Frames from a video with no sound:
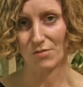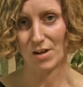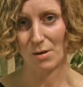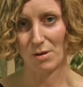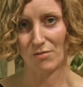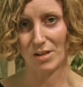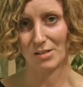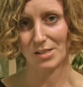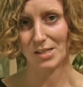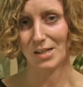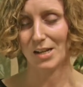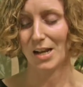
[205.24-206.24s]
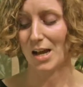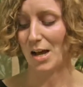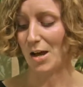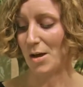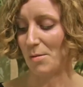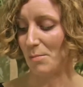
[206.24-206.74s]
of how I felt.
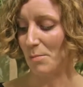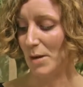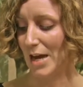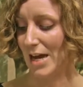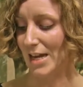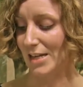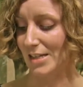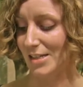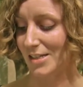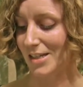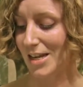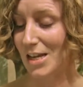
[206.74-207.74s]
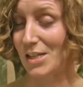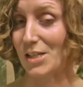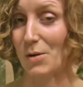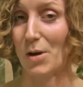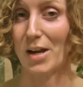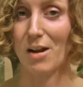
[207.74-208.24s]
And
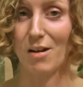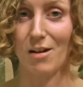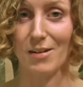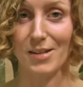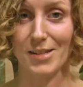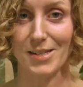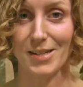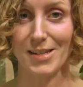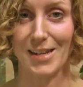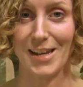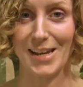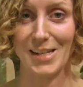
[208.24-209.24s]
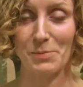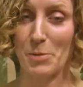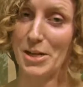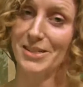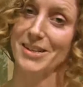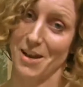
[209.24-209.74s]
so I can't
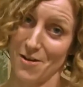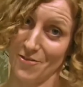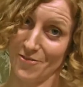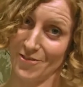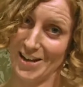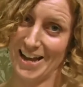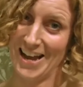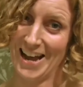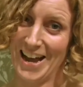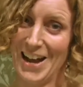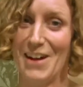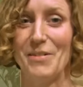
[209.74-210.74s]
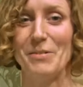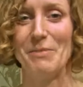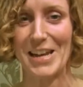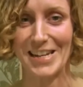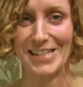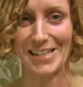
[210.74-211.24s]
express enough how
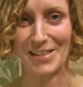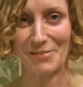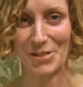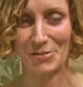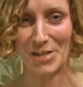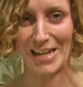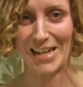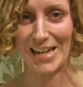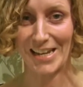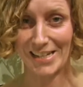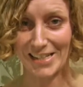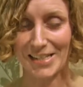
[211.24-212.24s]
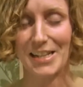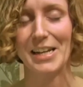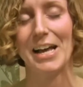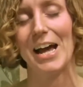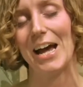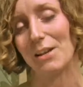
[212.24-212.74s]
amazing the retreat is
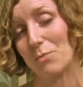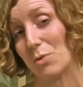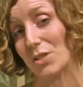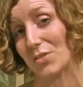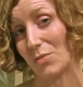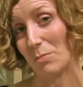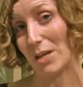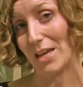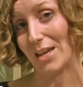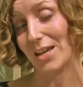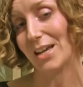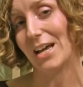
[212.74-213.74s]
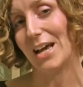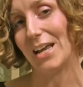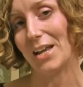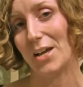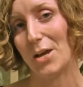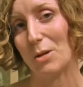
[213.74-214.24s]
and was for me.
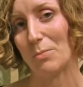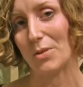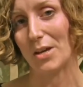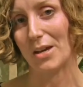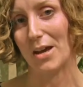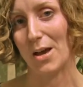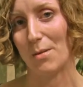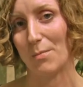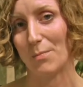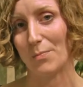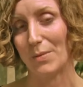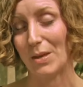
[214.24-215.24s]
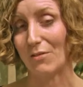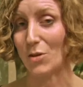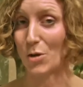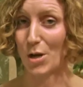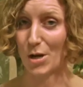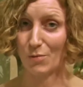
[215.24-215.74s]
And I hope that if
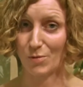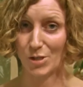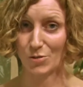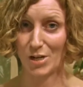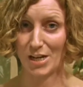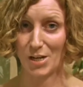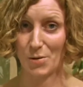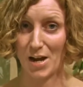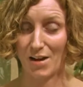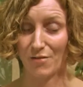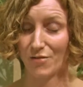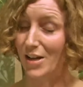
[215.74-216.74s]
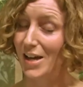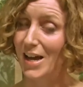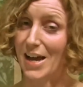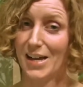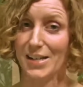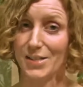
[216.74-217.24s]
you're going on retreat, you have
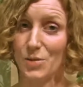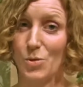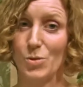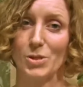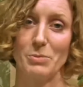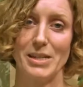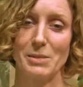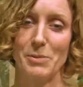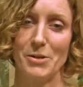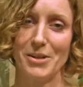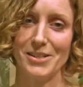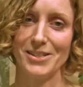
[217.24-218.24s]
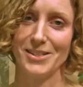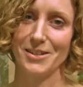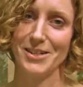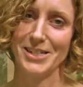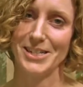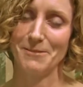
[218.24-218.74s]
as awesome an experience as
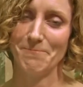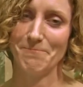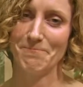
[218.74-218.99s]
I did.